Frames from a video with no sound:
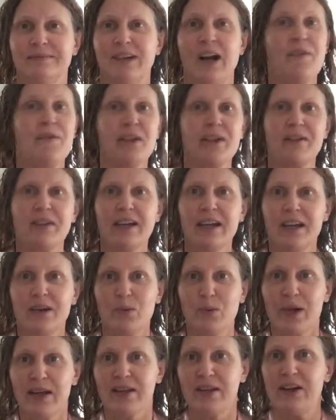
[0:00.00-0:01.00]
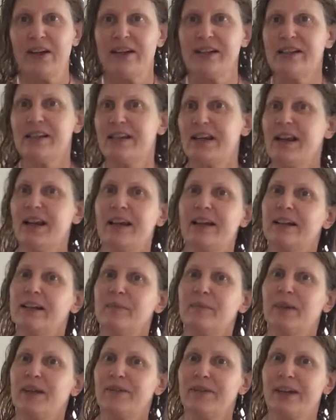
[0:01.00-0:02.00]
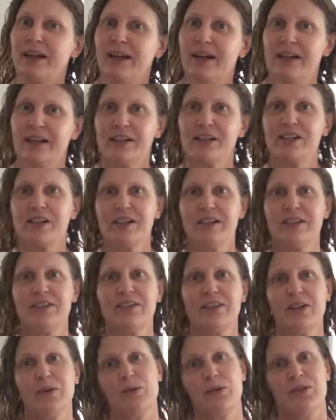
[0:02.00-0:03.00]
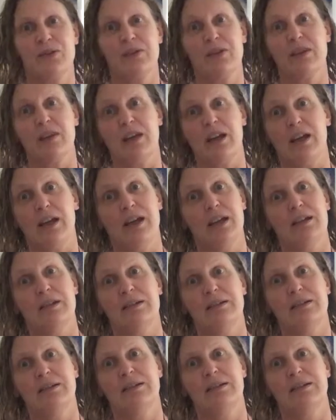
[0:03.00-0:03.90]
I've never had a one night stand, and I'm never going to, so it wasn't that.